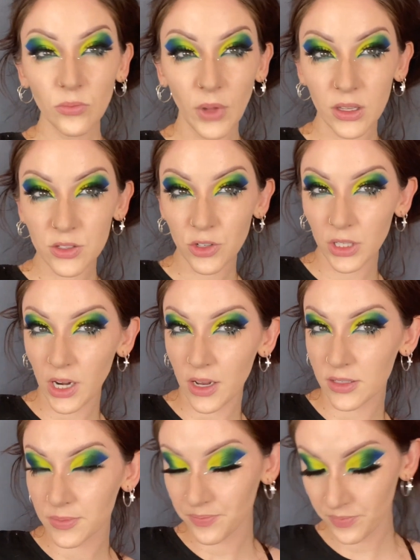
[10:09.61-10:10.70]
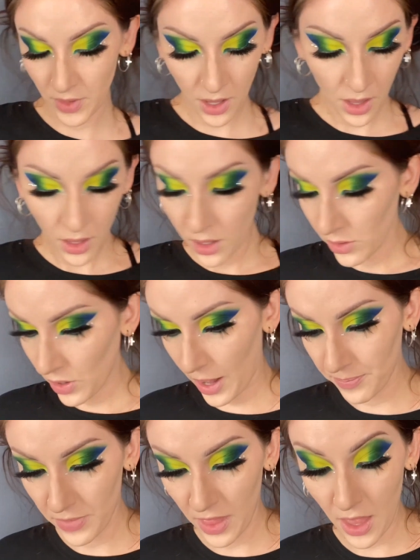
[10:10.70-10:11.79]
That's really nice. Okay,
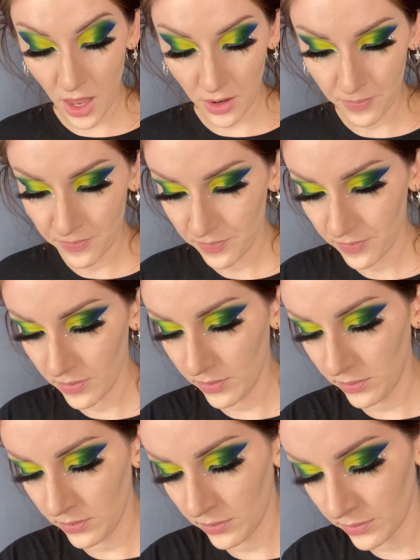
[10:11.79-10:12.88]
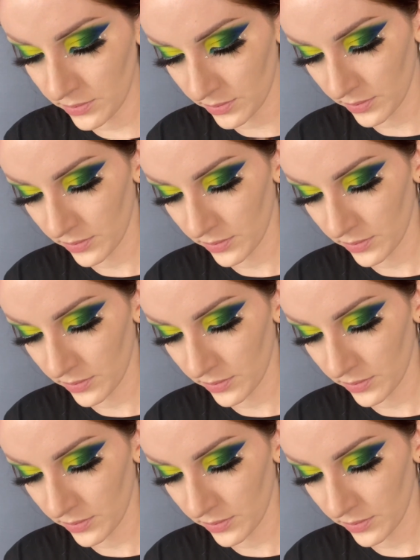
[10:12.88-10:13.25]
then I'm